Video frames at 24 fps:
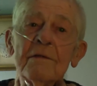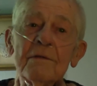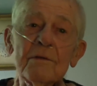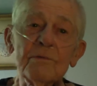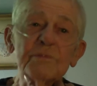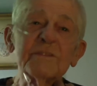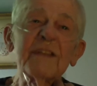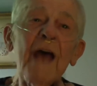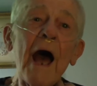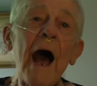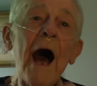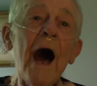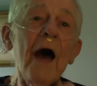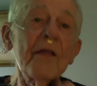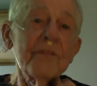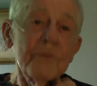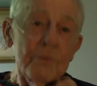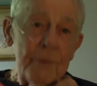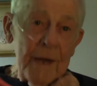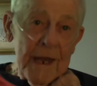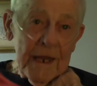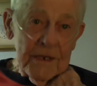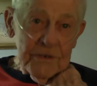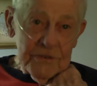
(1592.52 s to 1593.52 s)
it was
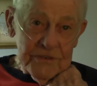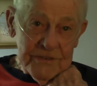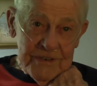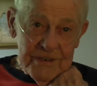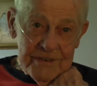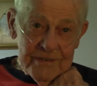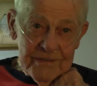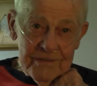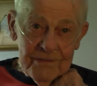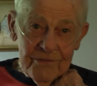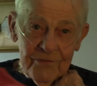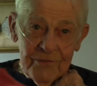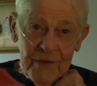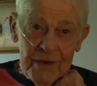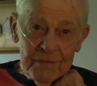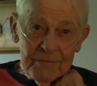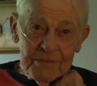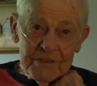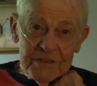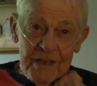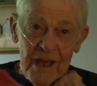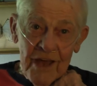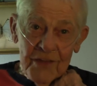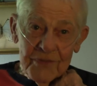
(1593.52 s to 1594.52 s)
Arthur Anderson, the
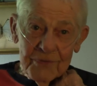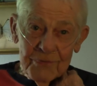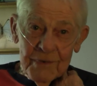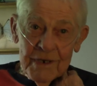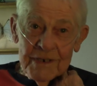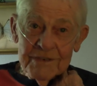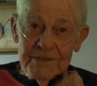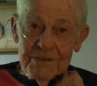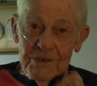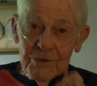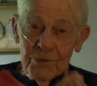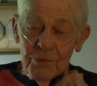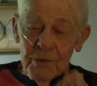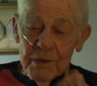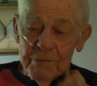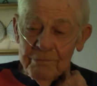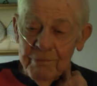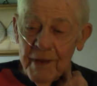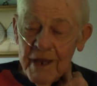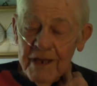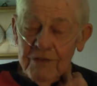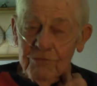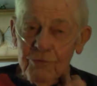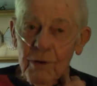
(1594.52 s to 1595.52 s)
famous Arthur Anderson, who went
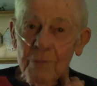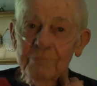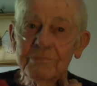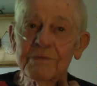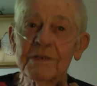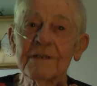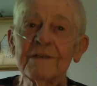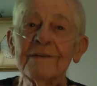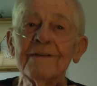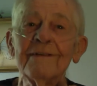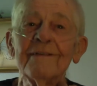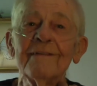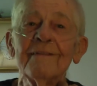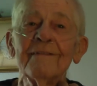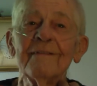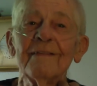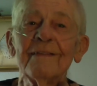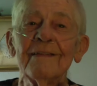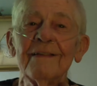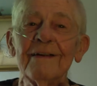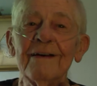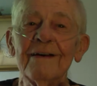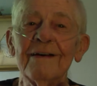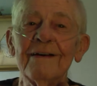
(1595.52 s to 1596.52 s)
bankrupt.
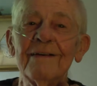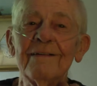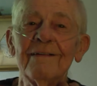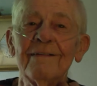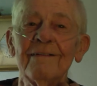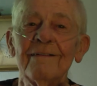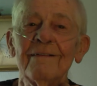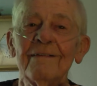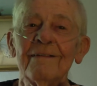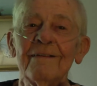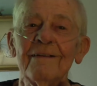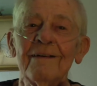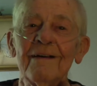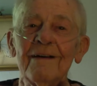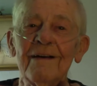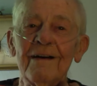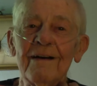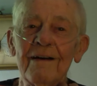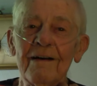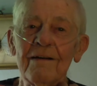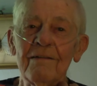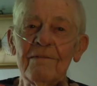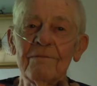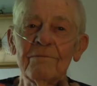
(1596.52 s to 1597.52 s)
Uh,
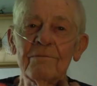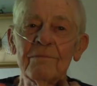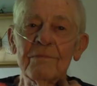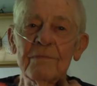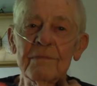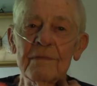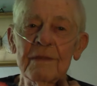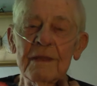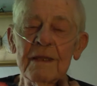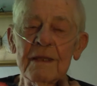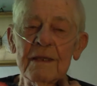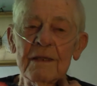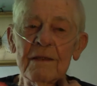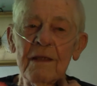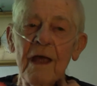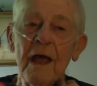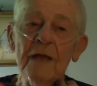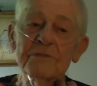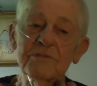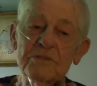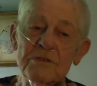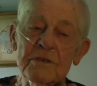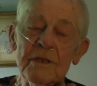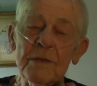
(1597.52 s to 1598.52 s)
um,
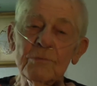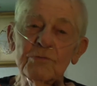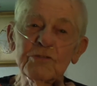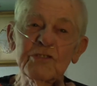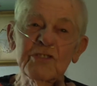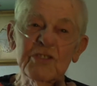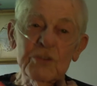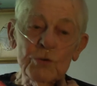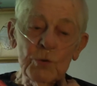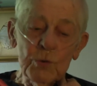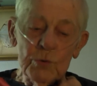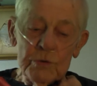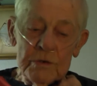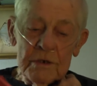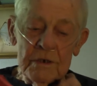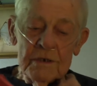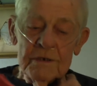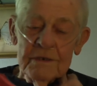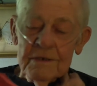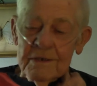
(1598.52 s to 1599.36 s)
actually, they were sued.